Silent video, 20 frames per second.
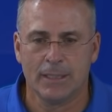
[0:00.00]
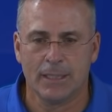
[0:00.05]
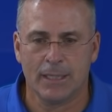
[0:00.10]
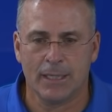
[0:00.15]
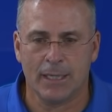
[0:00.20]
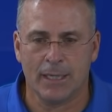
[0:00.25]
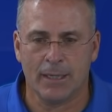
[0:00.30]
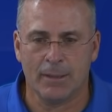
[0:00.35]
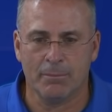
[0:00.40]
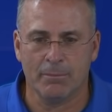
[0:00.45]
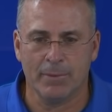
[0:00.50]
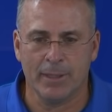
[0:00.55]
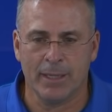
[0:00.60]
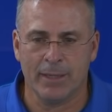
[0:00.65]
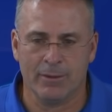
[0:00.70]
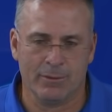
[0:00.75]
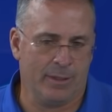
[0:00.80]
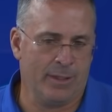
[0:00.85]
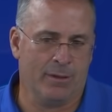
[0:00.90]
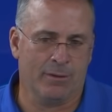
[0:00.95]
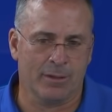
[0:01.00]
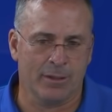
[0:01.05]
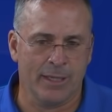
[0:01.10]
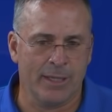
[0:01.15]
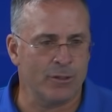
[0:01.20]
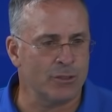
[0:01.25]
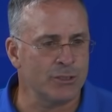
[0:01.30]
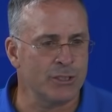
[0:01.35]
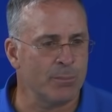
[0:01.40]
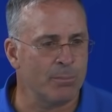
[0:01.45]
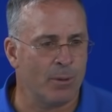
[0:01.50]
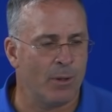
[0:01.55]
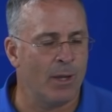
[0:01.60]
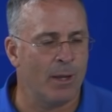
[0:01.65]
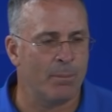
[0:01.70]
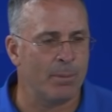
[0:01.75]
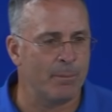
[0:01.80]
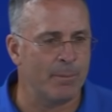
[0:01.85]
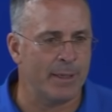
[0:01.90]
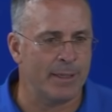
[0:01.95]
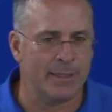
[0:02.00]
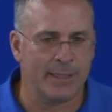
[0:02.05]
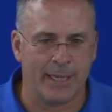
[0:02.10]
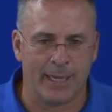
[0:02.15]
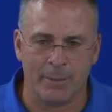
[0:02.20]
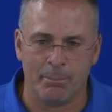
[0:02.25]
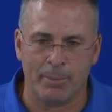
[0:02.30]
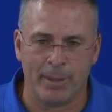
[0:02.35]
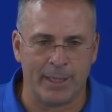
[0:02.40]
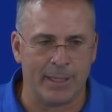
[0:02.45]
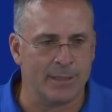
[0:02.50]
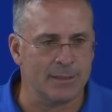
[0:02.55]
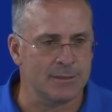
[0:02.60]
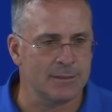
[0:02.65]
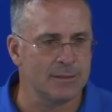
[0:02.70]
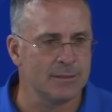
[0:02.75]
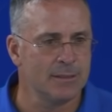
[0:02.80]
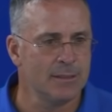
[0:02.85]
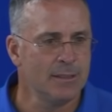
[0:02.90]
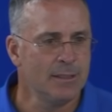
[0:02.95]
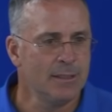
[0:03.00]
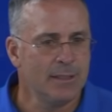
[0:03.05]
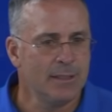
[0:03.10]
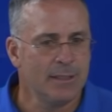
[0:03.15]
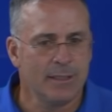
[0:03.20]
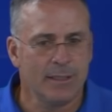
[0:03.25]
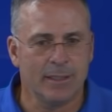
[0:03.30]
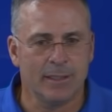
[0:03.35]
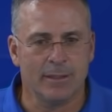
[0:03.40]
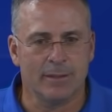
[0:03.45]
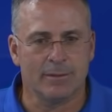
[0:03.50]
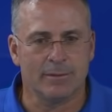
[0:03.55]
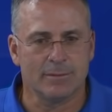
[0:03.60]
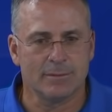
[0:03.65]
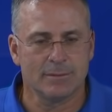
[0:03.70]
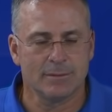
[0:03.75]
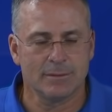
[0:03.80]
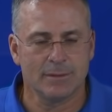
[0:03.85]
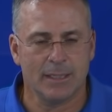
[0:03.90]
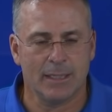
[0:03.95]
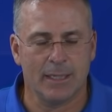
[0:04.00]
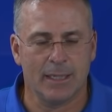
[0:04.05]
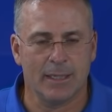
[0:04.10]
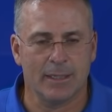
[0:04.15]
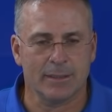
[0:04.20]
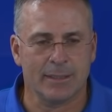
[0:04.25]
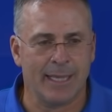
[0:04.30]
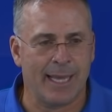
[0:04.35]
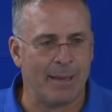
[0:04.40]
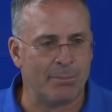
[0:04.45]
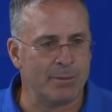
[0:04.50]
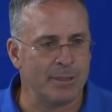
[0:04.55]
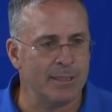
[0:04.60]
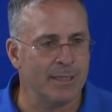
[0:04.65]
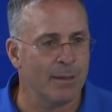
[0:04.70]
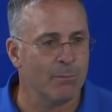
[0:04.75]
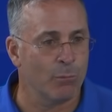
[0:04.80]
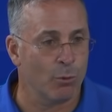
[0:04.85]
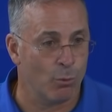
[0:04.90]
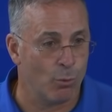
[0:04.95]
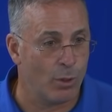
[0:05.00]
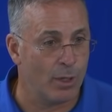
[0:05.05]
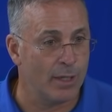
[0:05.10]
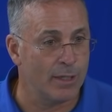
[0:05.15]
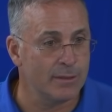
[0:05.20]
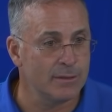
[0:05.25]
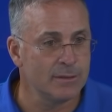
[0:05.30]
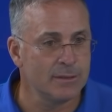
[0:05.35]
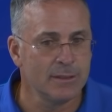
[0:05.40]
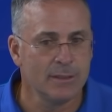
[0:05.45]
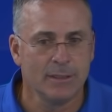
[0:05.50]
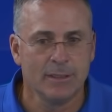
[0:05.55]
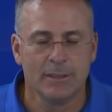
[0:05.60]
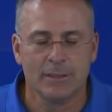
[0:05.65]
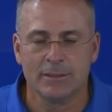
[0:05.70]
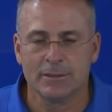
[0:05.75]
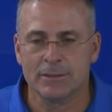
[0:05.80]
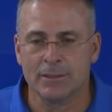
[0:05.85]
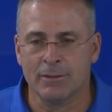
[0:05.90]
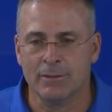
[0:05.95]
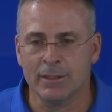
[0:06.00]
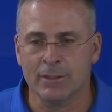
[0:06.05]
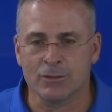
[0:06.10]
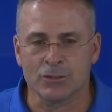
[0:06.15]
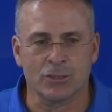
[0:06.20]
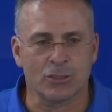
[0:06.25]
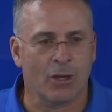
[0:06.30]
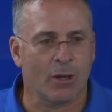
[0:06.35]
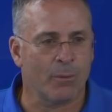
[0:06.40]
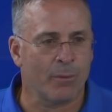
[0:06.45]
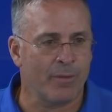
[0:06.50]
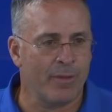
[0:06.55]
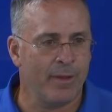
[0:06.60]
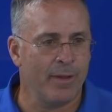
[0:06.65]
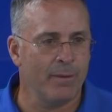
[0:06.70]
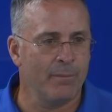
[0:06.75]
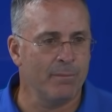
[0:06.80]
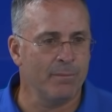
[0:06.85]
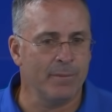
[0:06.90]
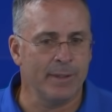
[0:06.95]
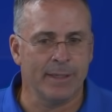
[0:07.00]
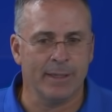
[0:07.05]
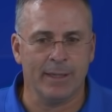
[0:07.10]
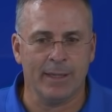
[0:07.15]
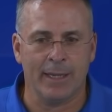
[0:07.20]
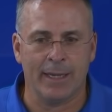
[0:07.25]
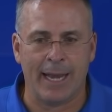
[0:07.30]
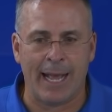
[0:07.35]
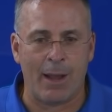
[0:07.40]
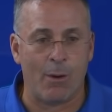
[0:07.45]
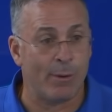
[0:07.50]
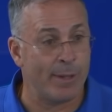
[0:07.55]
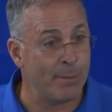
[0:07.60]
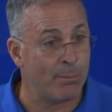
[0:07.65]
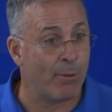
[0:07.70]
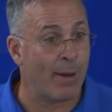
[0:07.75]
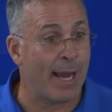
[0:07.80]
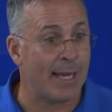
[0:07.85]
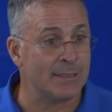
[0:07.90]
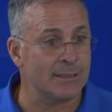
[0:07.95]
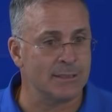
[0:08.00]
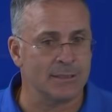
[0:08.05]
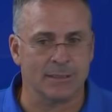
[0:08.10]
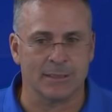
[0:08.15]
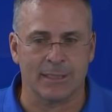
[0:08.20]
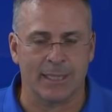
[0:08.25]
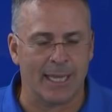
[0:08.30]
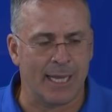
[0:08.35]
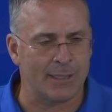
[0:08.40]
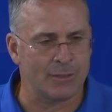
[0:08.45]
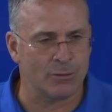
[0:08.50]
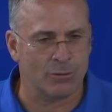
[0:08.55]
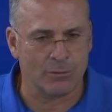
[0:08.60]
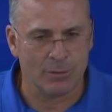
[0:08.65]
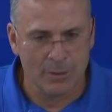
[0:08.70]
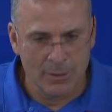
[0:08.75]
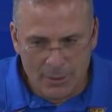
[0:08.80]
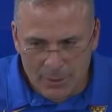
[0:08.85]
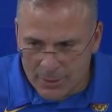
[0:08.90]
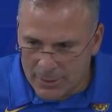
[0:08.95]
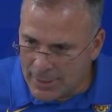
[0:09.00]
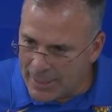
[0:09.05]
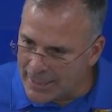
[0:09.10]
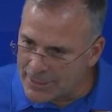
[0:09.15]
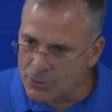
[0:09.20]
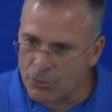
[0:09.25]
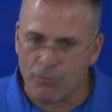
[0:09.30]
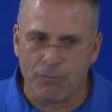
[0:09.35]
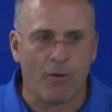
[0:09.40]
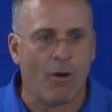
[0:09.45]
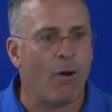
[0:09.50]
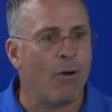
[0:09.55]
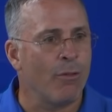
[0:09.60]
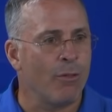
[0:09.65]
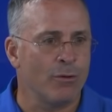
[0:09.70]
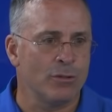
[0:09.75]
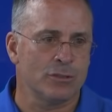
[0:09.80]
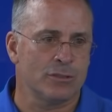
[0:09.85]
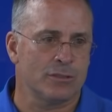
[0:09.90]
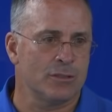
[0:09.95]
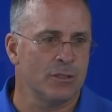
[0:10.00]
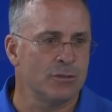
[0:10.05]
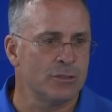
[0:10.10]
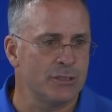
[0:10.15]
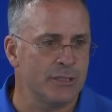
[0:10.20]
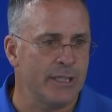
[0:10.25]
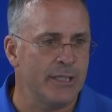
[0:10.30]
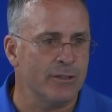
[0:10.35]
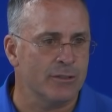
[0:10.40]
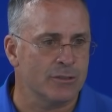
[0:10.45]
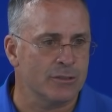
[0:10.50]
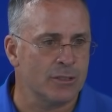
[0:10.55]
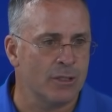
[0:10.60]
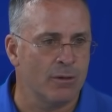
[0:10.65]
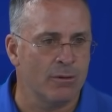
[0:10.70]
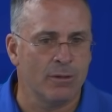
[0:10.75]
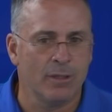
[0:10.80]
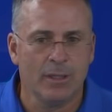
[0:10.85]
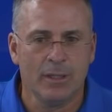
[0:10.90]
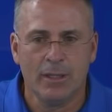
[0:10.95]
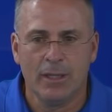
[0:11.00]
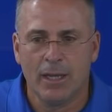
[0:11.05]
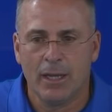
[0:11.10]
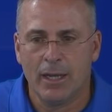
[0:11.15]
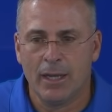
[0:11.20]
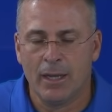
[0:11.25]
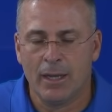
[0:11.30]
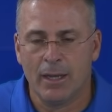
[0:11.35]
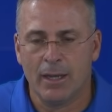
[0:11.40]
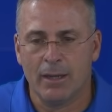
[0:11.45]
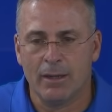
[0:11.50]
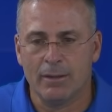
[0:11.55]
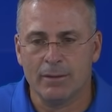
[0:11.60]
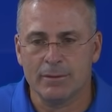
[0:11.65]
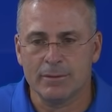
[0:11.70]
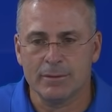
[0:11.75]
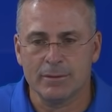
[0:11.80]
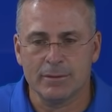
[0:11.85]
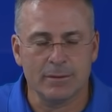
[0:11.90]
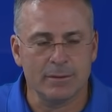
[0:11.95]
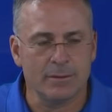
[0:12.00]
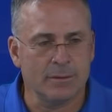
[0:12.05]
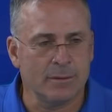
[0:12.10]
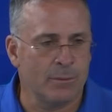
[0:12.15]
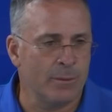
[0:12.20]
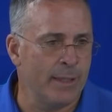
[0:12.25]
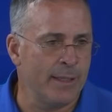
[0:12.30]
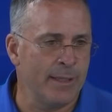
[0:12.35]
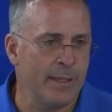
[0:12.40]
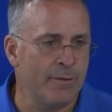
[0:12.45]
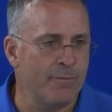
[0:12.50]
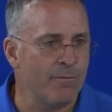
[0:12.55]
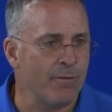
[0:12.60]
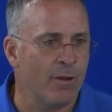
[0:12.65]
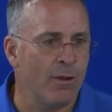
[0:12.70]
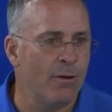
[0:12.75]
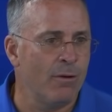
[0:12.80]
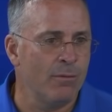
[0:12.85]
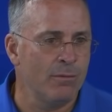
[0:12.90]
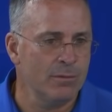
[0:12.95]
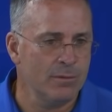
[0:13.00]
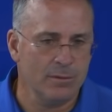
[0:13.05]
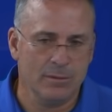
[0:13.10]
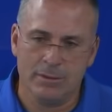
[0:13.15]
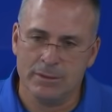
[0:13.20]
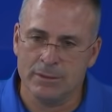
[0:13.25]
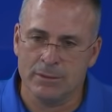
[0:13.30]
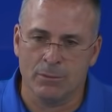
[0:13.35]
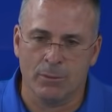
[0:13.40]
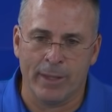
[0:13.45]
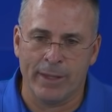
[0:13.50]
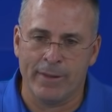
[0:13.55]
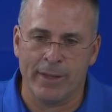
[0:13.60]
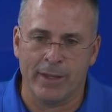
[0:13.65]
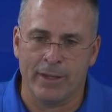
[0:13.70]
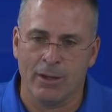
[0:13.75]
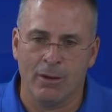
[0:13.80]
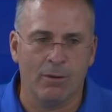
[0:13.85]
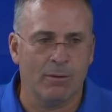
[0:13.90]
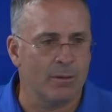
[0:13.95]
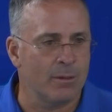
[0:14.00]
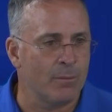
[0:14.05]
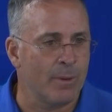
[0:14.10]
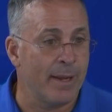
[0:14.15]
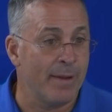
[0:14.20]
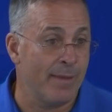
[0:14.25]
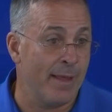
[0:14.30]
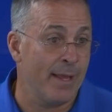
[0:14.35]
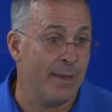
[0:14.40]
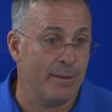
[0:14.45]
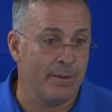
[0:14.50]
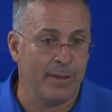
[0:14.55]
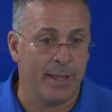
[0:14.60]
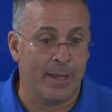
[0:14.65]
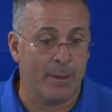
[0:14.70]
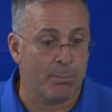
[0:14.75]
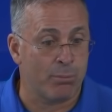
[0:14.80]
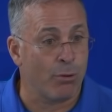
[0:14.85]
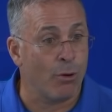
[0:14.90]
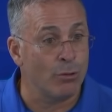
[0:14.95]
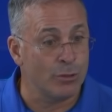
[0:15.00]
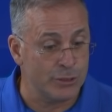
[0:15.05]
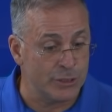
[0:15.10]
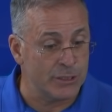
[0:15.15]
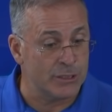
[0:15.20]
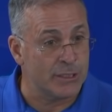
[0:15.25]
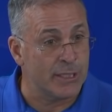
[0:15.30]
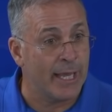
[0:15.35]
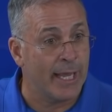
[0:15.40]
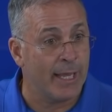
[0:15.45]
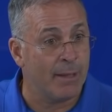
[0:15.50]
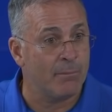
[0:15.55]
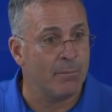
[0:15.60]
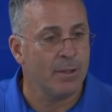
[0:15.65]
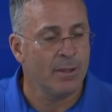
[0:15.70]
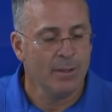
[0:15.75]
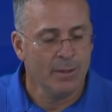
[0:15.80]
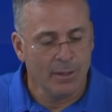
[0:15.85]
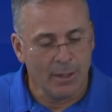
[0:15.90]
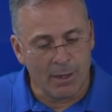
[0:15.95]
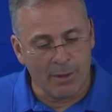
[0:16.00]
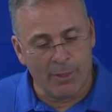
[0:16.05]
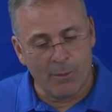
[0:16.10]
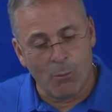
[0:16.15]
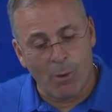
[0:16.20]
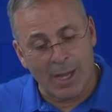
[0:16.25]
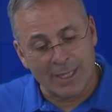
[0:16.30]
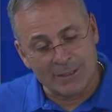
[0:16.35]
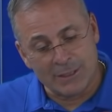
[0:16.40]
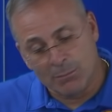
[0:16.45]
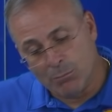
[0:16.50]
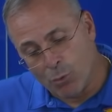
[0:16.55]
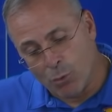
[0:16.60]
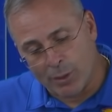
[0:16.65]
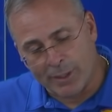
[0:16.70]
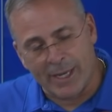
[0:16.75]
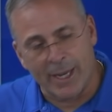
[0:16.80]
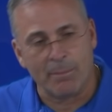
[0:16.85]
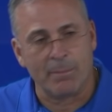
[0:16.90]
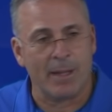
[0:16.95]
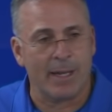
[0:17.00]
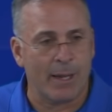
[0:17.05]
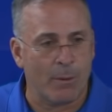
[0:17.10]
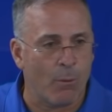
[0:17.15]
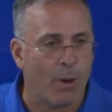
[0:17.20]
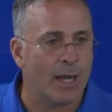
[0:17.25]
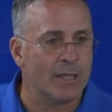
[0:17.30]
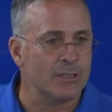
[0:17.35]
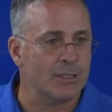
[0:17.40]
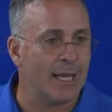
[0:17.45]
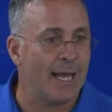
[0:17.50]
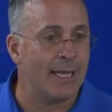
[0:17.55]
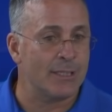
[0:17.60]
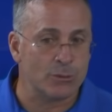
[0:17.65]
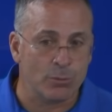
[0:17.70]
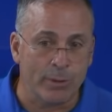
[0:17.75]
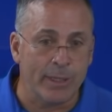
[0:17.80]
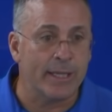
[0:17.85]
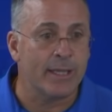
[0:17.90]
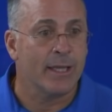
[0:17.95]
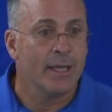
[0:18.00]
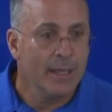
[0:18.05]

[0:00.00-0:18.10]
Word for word: Um, and you know the leadership will help. I mean, Kenny Pickett's, you know, uh, captain number one, so it'll start with him and, and how he practices, and guys will guys will follow those those seniors. So uh, the way they flow, and the way they go, and the way they, they approach this game, are they watching more tape than they watched last week?